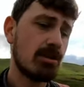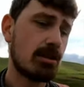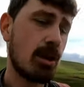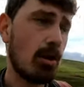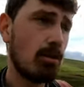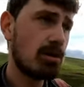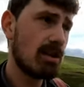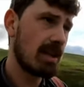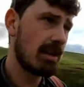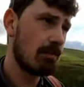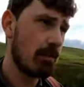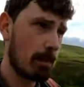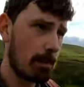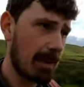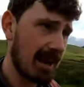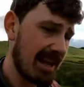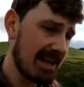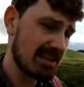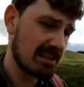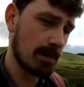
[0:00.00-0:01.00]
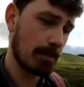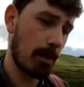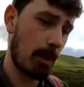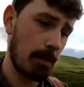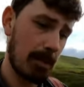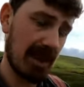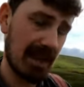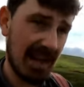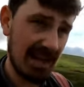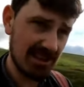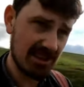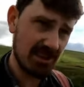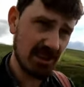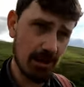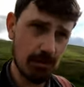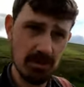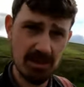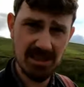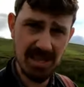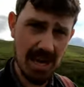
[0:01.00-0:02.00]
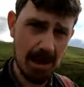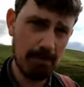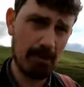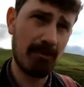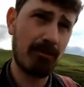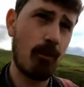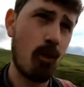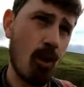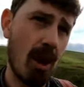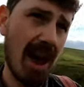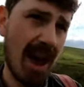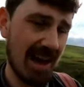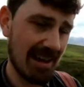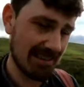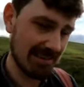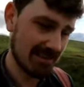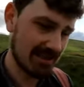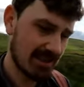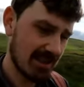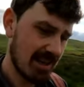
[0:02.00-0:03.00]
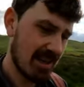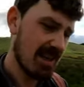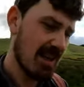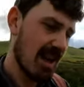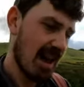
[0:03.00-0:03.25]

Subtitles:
totally replaced the population that was there beforehand.